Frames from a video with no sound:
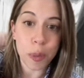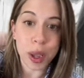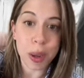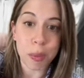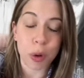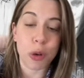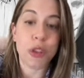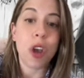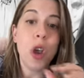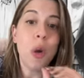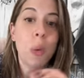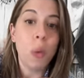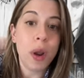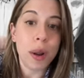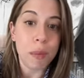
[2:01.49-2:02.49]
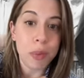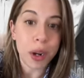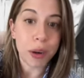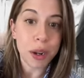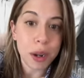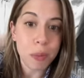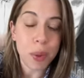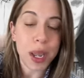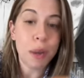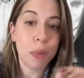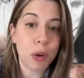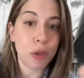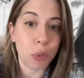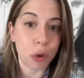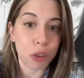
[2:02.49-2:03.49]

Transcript: papers, when American papers were